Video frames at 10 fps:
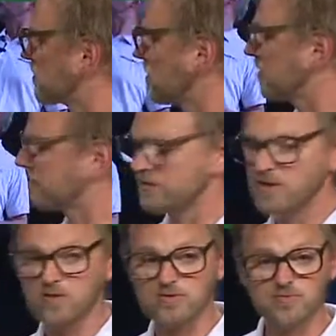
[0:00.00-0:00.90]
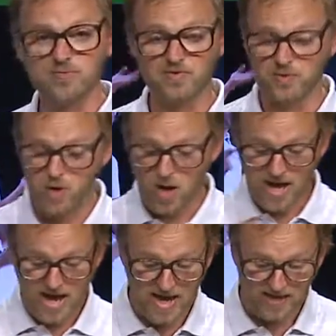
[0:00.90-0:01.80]
source 3 goes to preview.
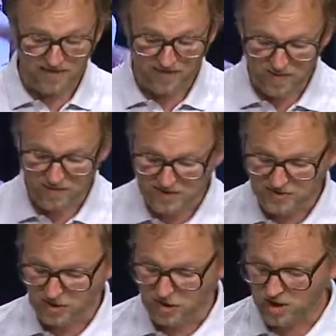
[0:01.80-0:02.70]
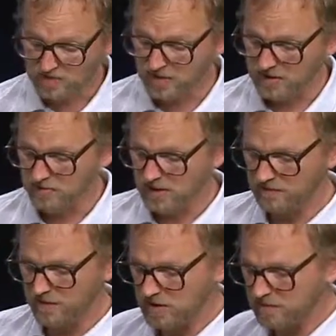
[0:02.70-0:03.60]
And if I press the cut button, we
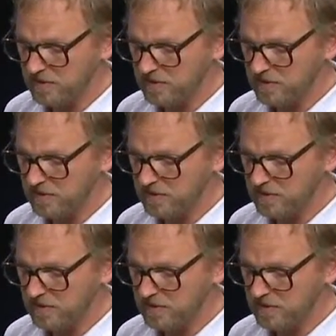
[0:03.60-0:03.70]
have a cut